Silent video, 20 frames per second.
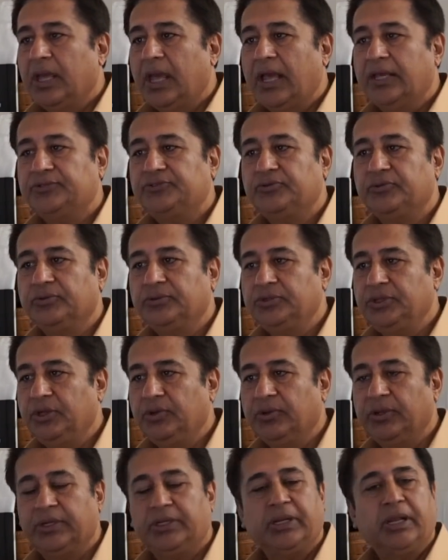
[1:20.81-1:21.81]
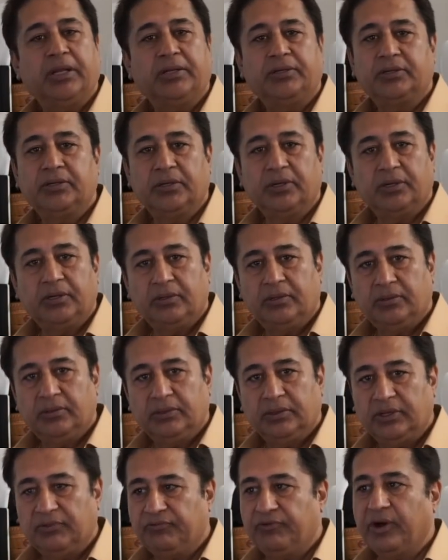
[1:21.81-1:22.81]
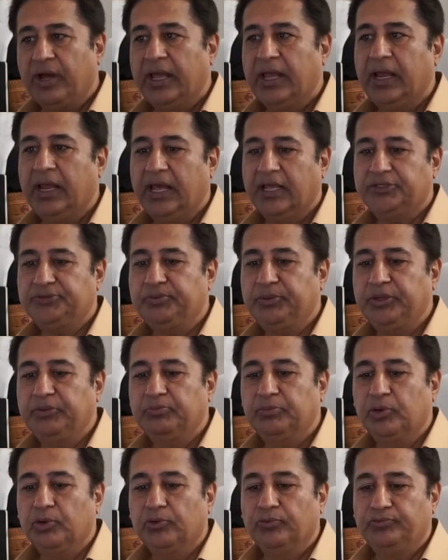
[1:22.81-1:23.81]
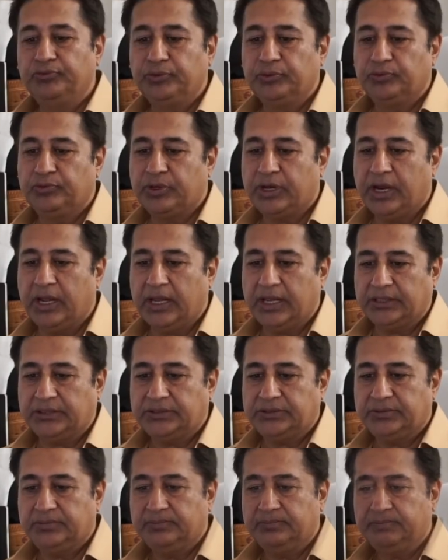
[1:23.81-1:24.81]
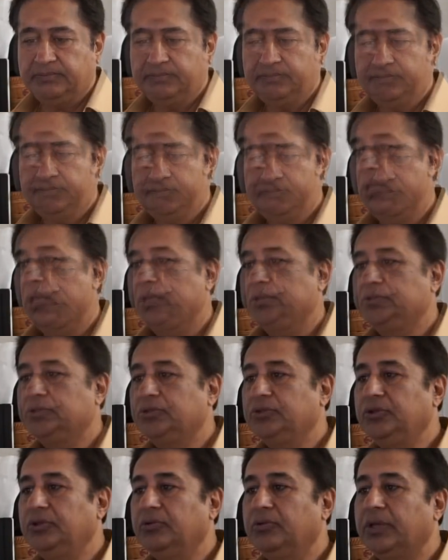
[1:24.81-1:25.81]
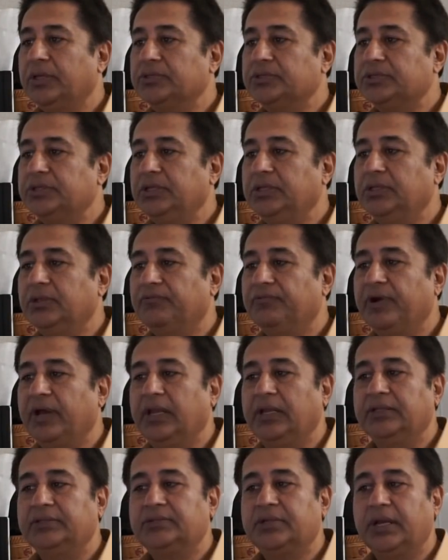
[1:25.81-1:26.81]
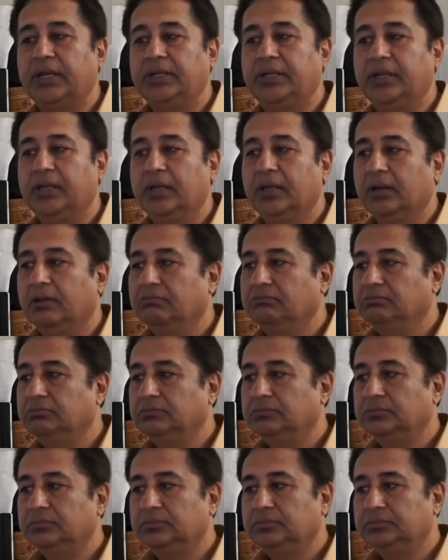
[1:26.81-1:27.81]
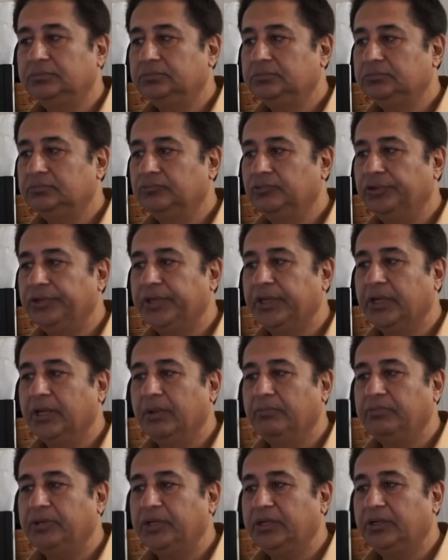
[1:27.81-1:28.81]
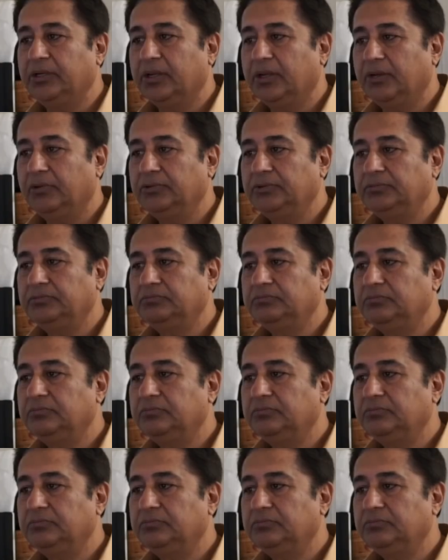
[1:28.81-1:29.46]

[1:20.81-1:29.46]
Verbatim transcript: As soon you hit enter, the file has been moved to trash as you can see the file is right there we can empty it out